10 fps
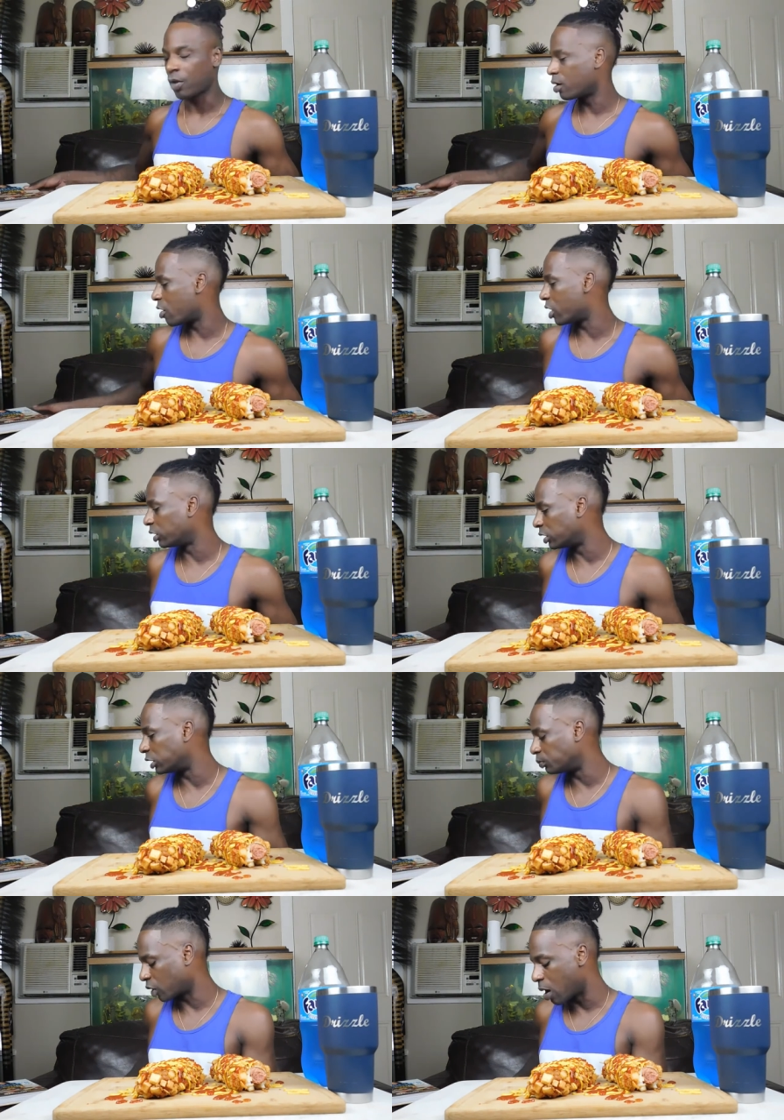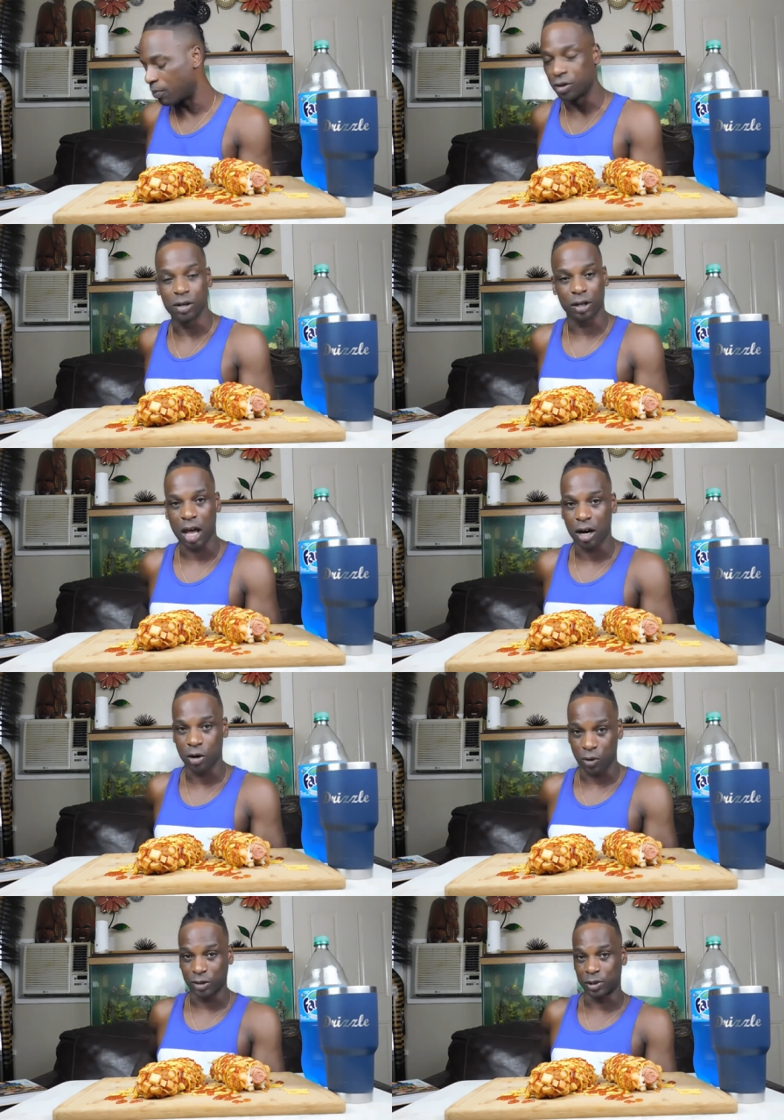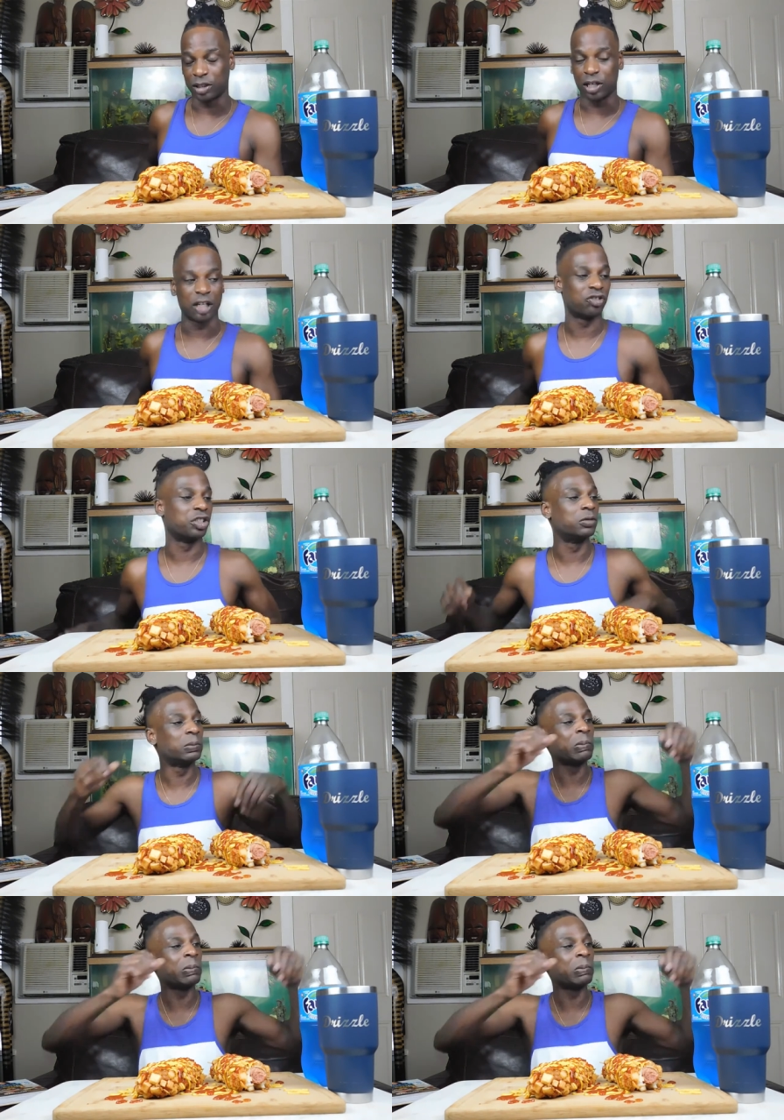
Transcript: Yes, honey. I'm gonna be cooking a lot of her recipes next year.